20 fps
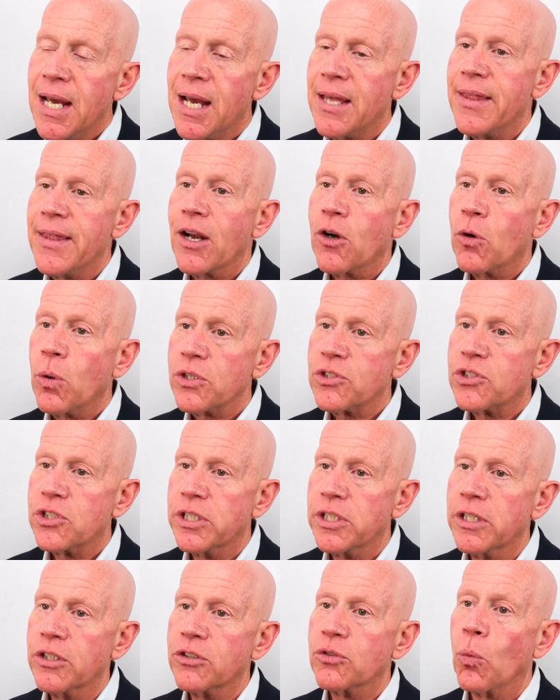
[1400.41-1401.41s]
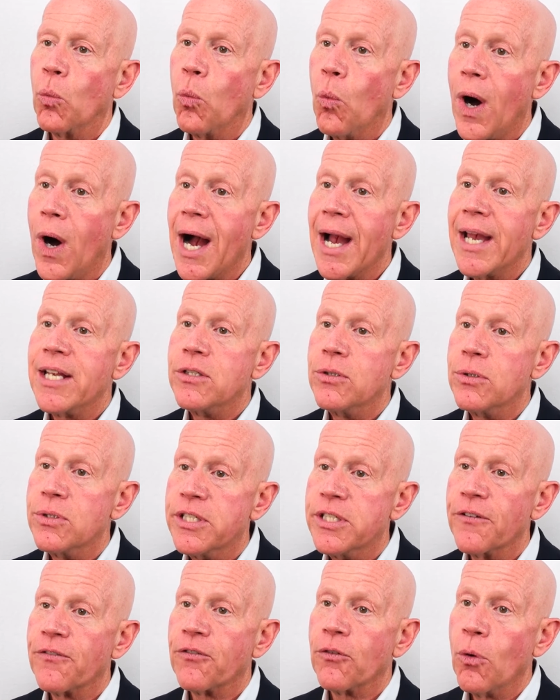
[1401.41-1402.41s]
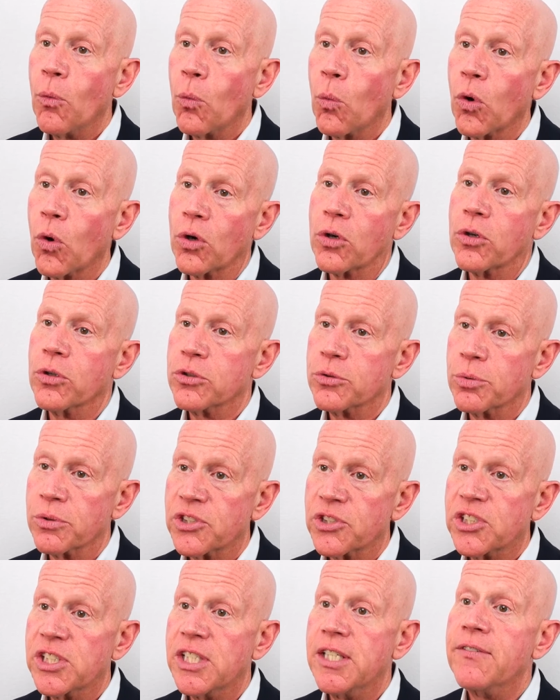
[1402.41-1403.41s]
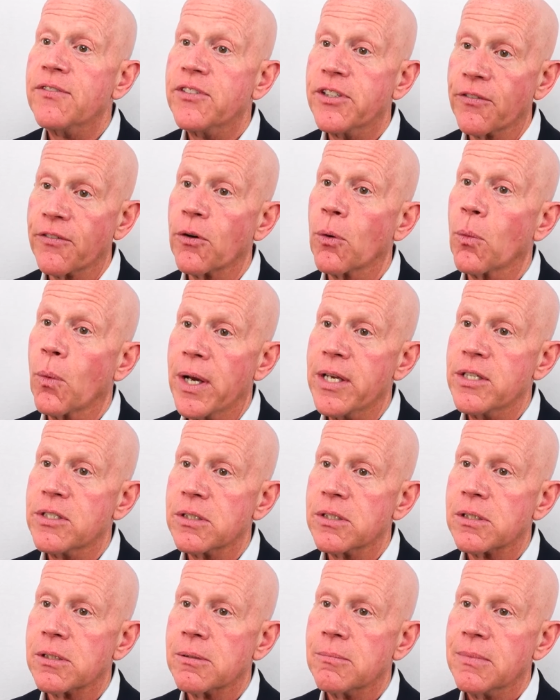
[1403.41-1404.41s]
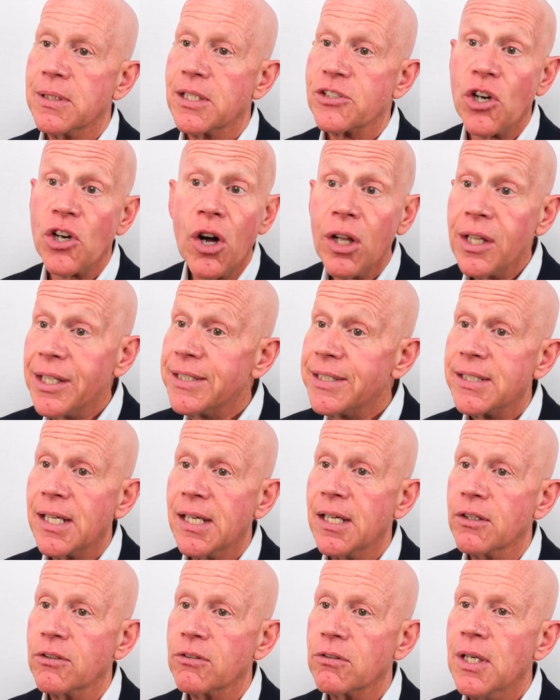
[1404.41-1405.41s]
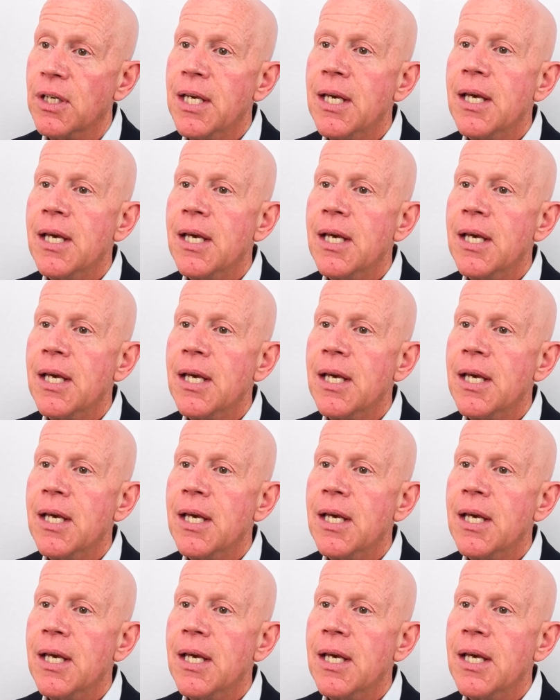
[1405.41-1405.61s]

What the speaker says: And that question is, why do different workers receive different wages? That's all it does.